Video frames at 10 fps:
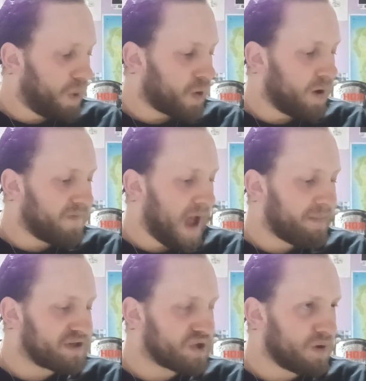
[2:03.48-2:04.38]
off
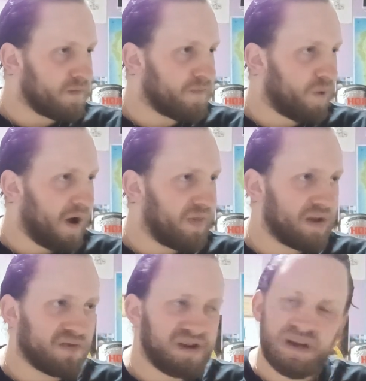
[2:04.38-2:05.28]
Amazon for I
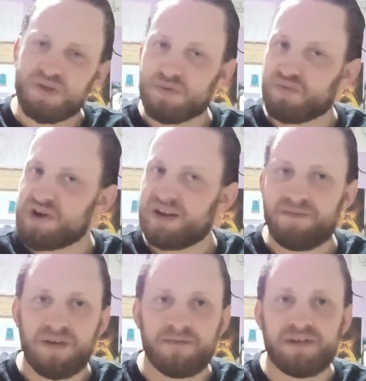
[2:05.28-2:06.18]
think around three
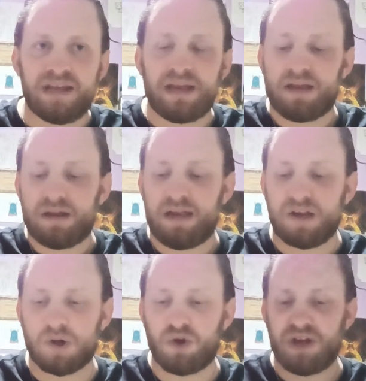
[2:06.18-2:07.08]
fifty,
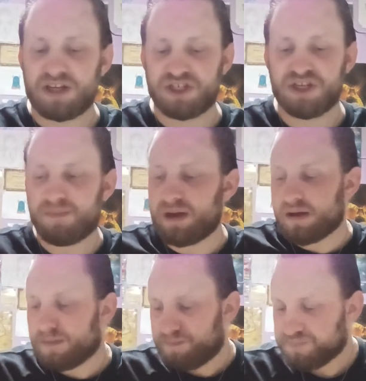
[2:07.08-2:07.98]
including shipping.
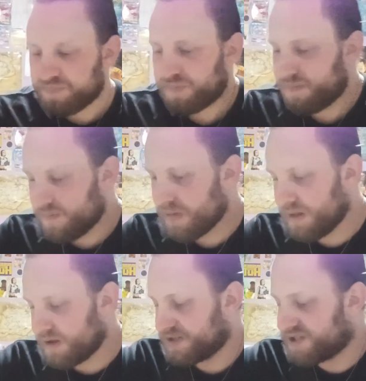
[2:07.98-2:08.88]

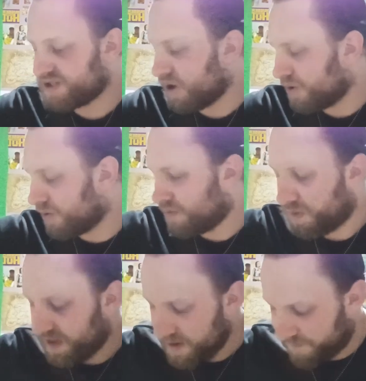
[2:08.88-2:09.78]
So
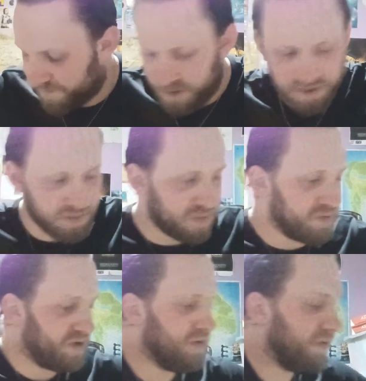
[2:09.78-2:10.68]
without further
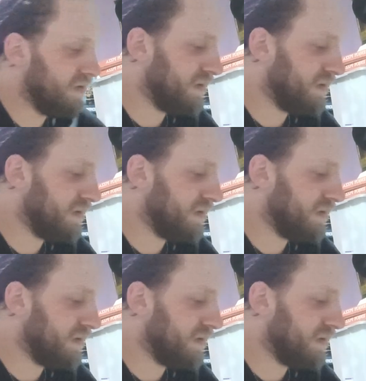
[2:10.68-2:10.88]
ado,